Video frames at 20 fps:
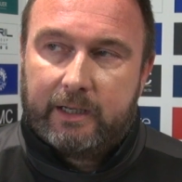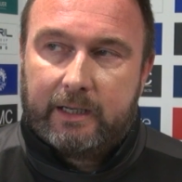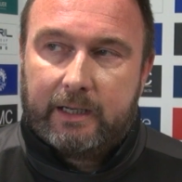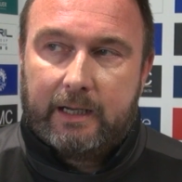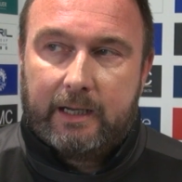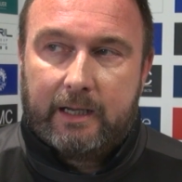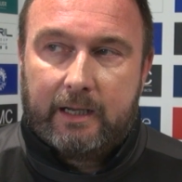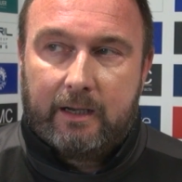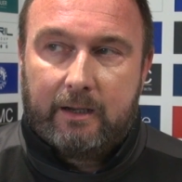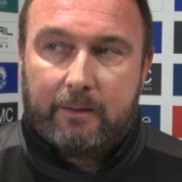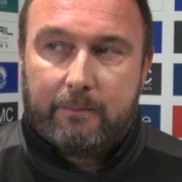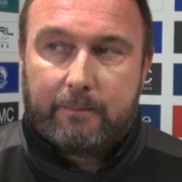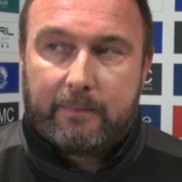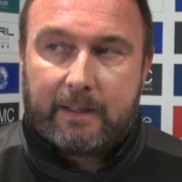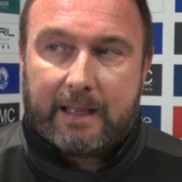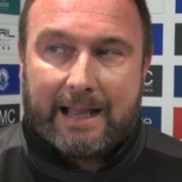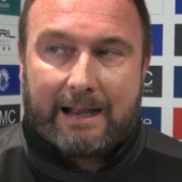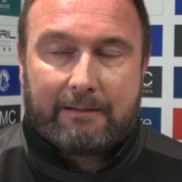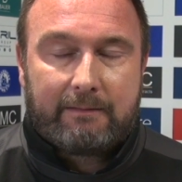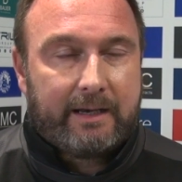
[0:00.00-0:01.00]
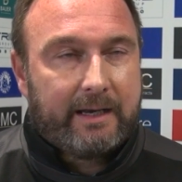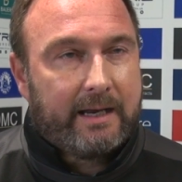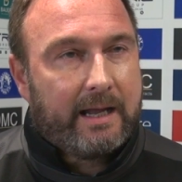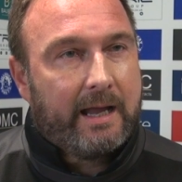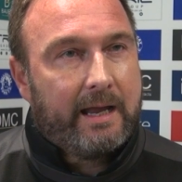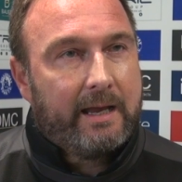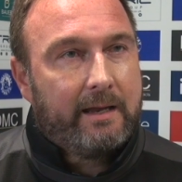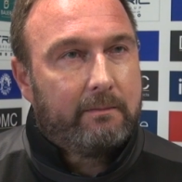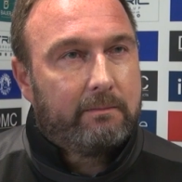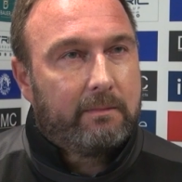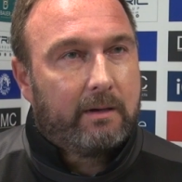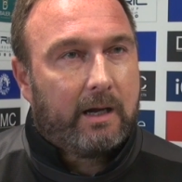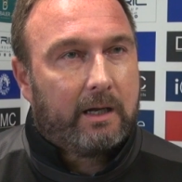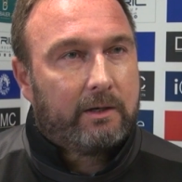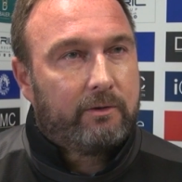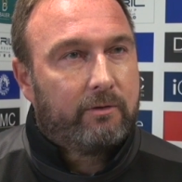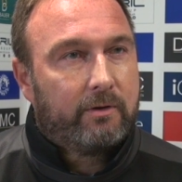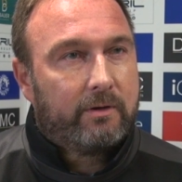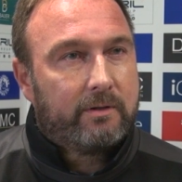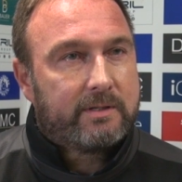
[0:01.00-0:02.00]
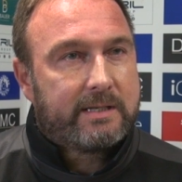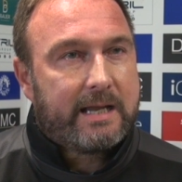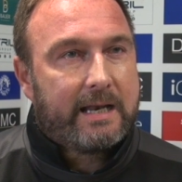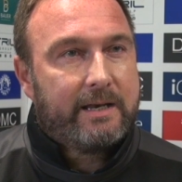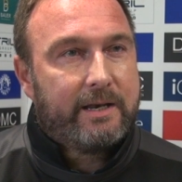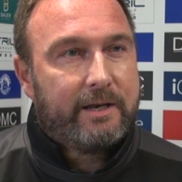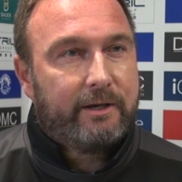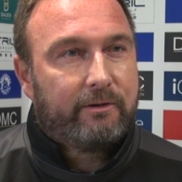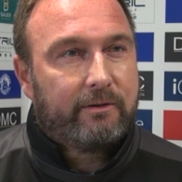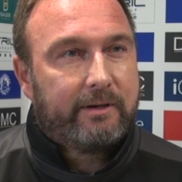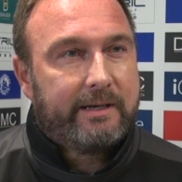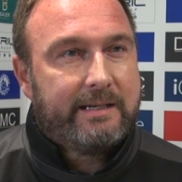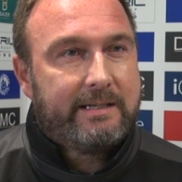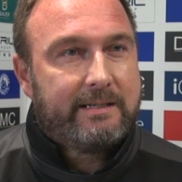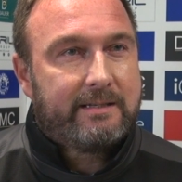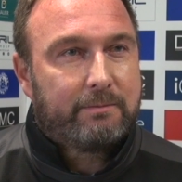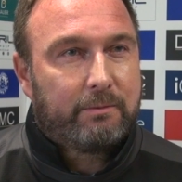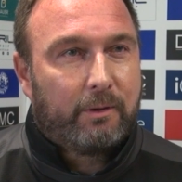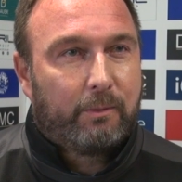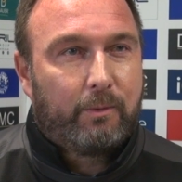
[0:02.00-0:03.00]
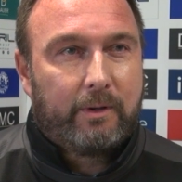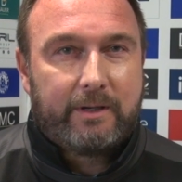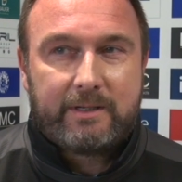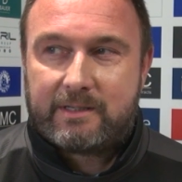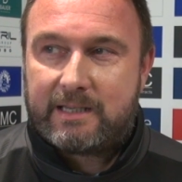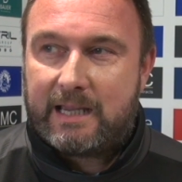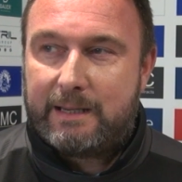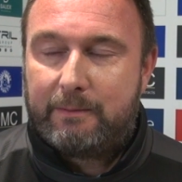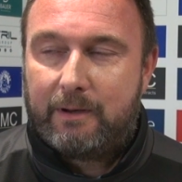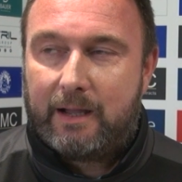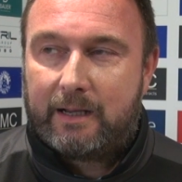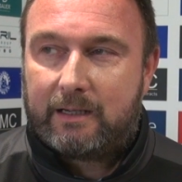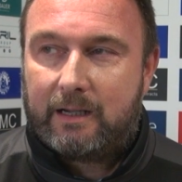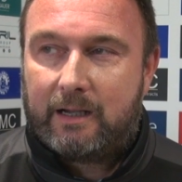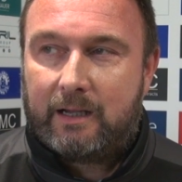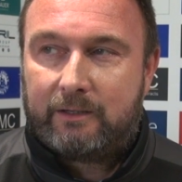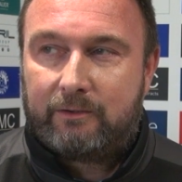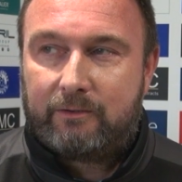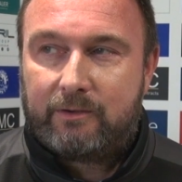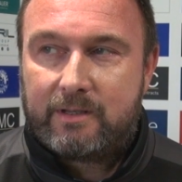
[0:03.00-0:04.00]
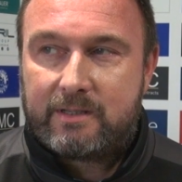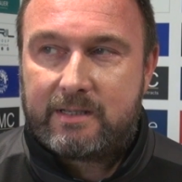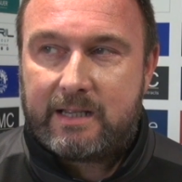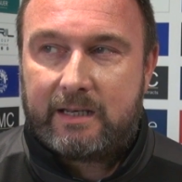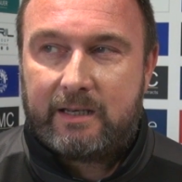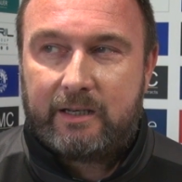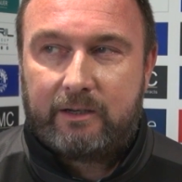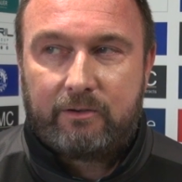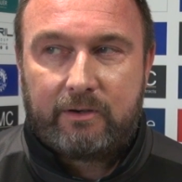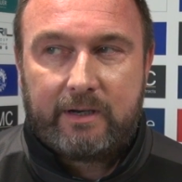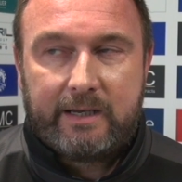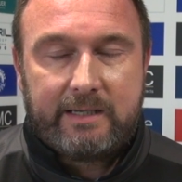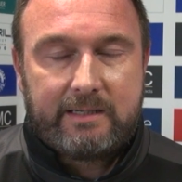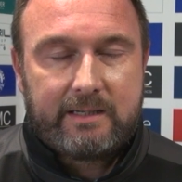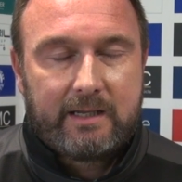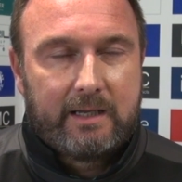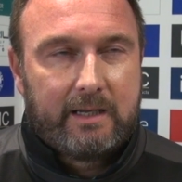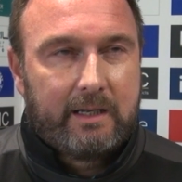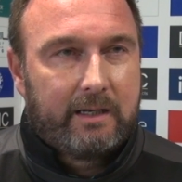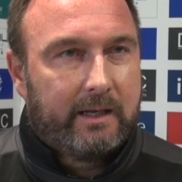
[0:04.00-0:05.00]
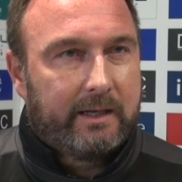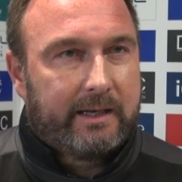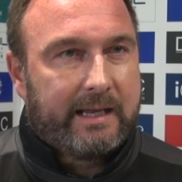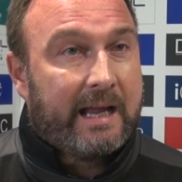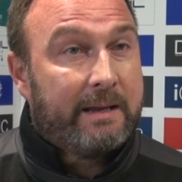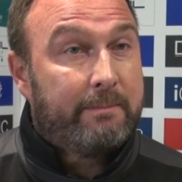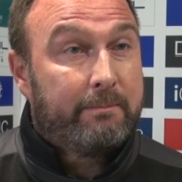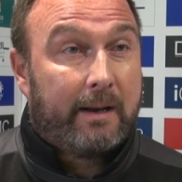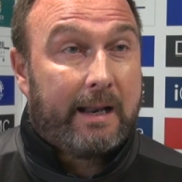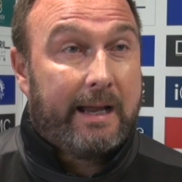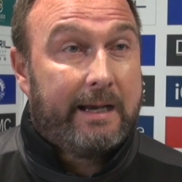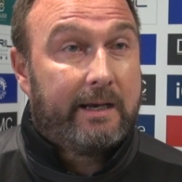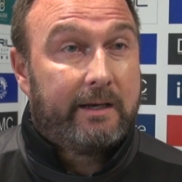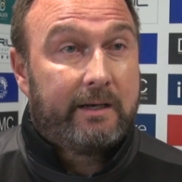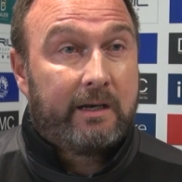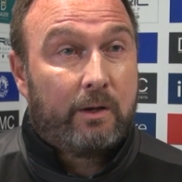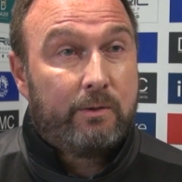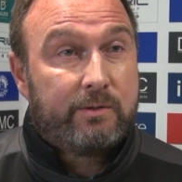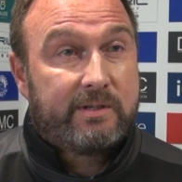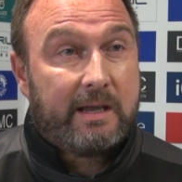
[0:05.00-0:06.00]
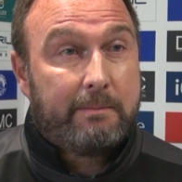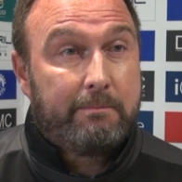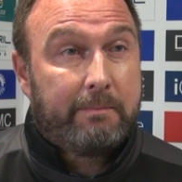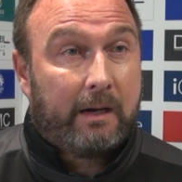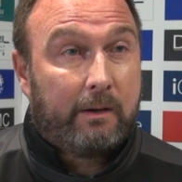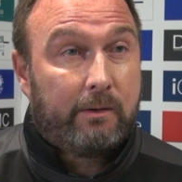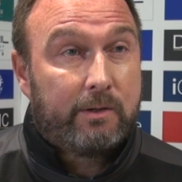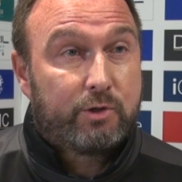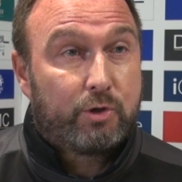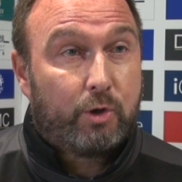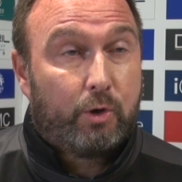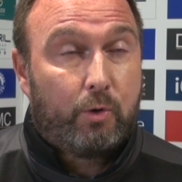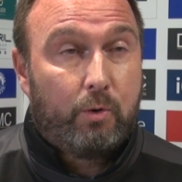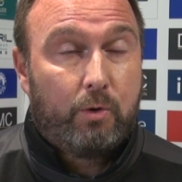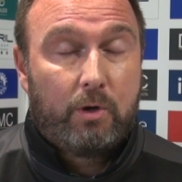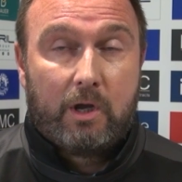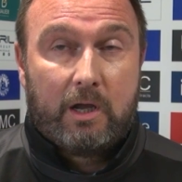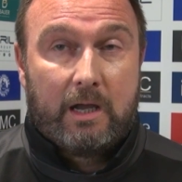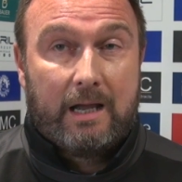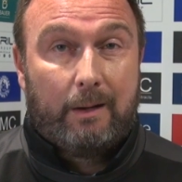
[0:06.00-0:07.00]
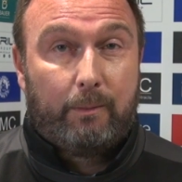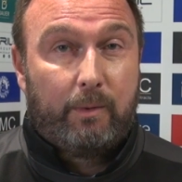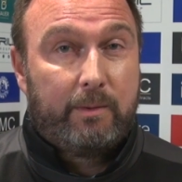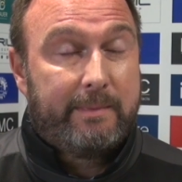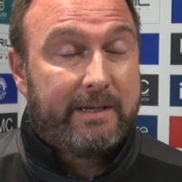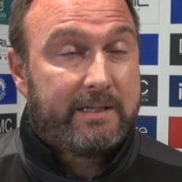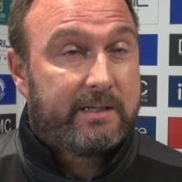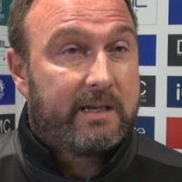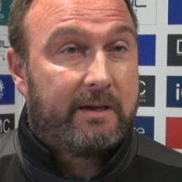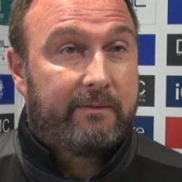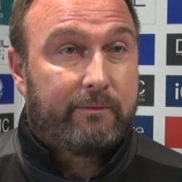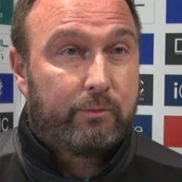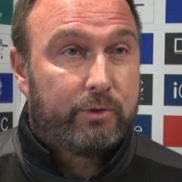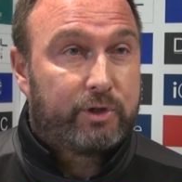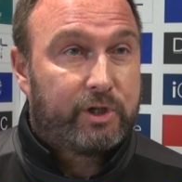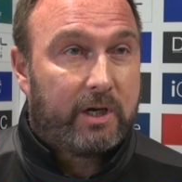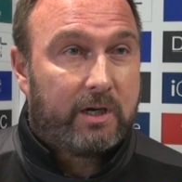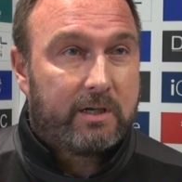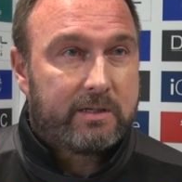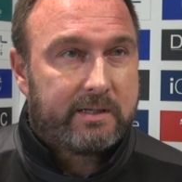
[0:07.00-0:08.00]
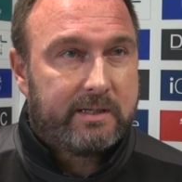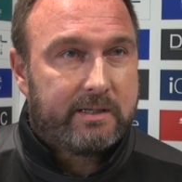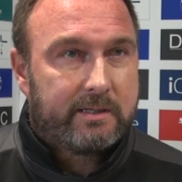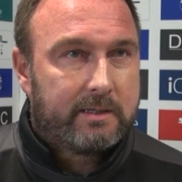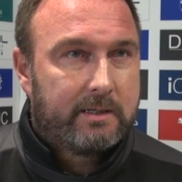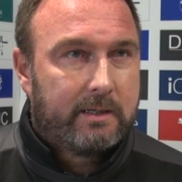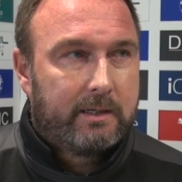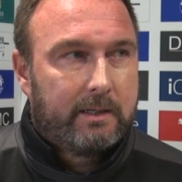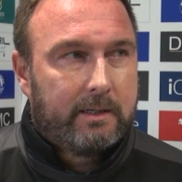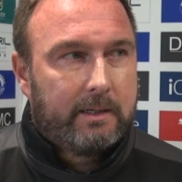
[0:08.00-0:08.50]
Haringey, 110 degrees, or what it seemed like 110 degrees. The game played at no tempo at all and we missed several chances.